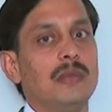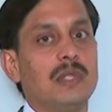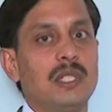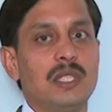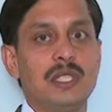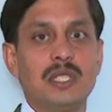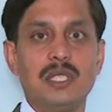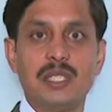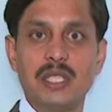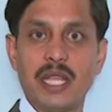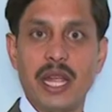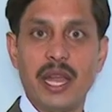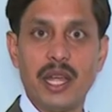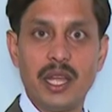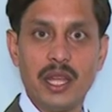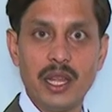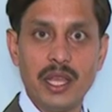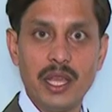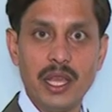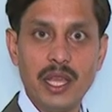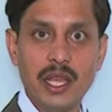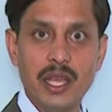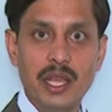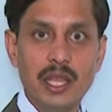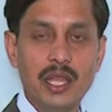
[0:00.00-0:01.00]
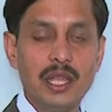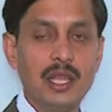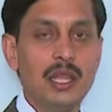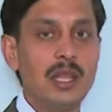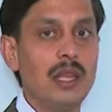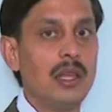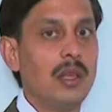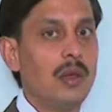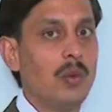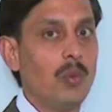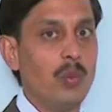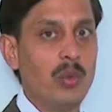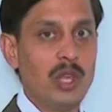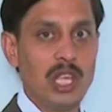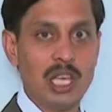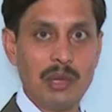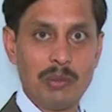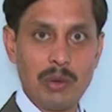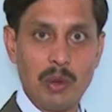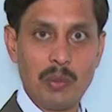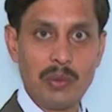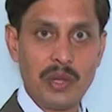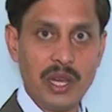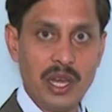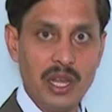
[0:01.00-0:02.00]
set A, we have
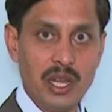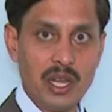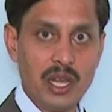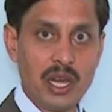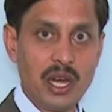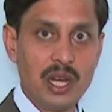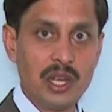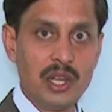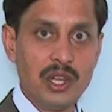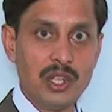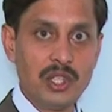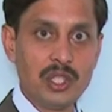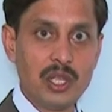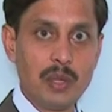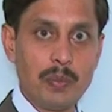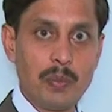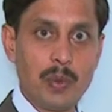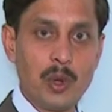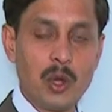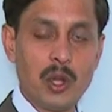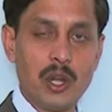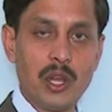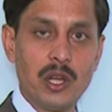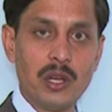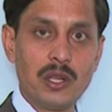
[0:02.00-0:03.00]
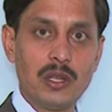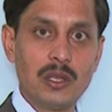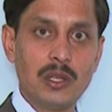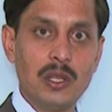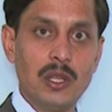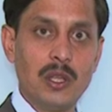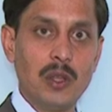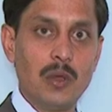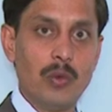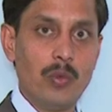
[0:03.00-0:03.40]
obtained Cartesian product,